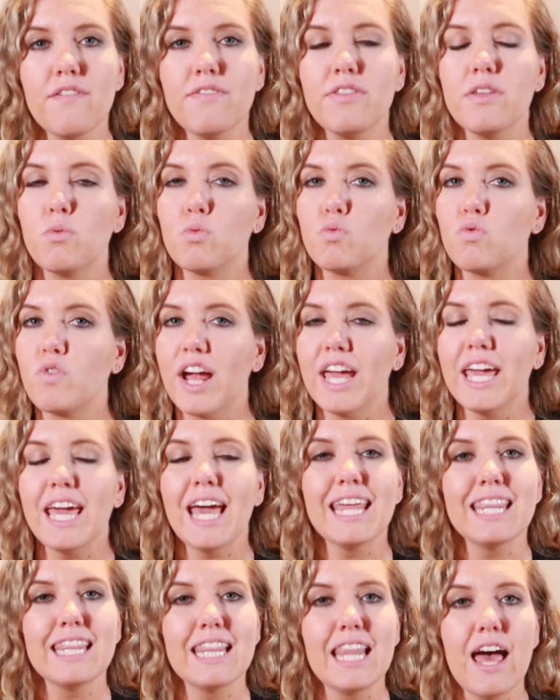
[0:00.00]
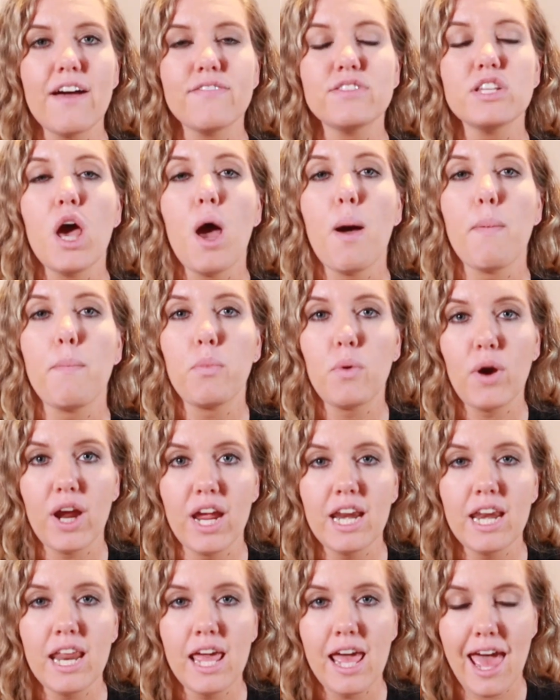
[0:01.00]
of the right and left
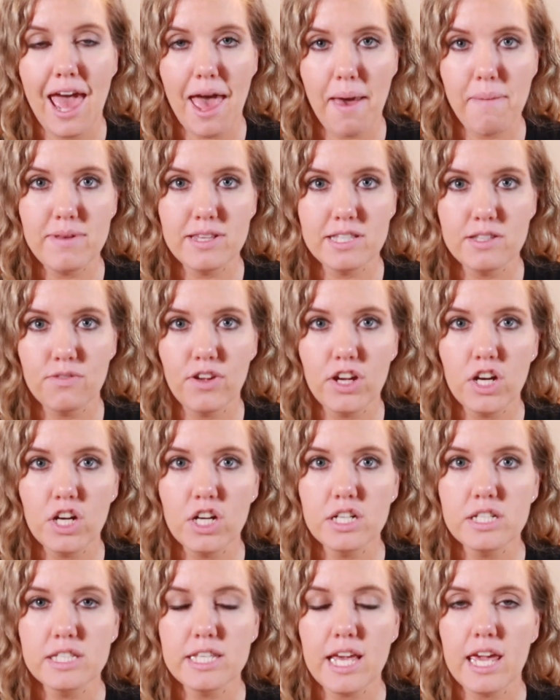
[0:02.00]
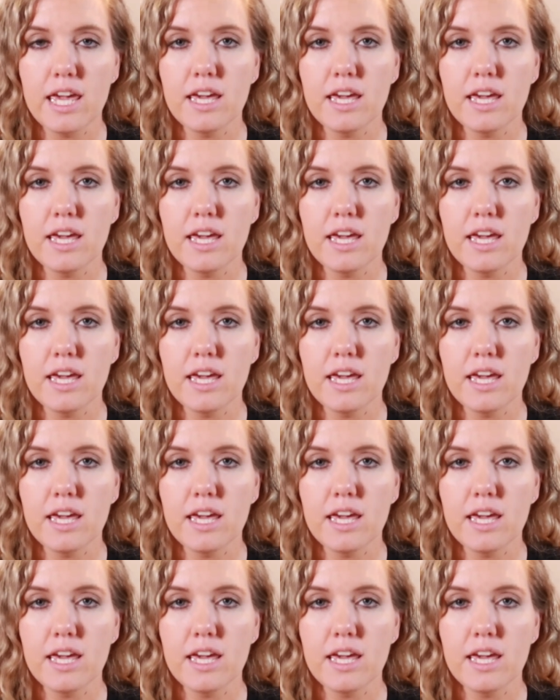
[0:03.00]
brain hemispheres.